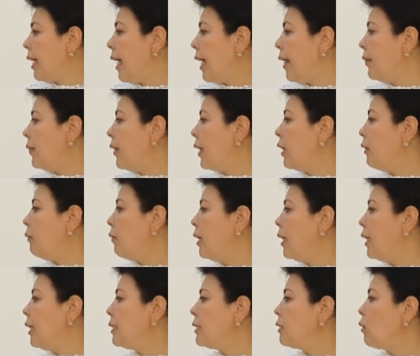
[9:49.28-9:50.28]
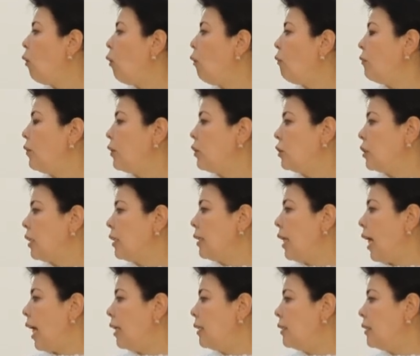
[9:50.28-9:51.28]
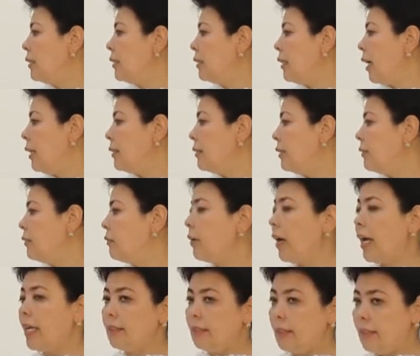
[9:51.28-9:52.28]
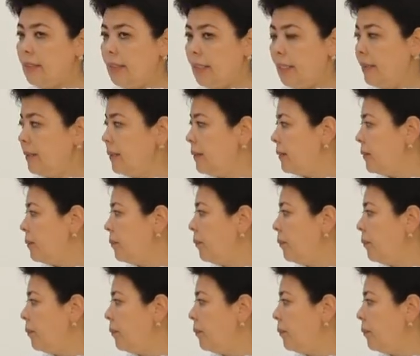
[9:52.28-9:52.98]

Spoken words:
and the Queen's official London residence,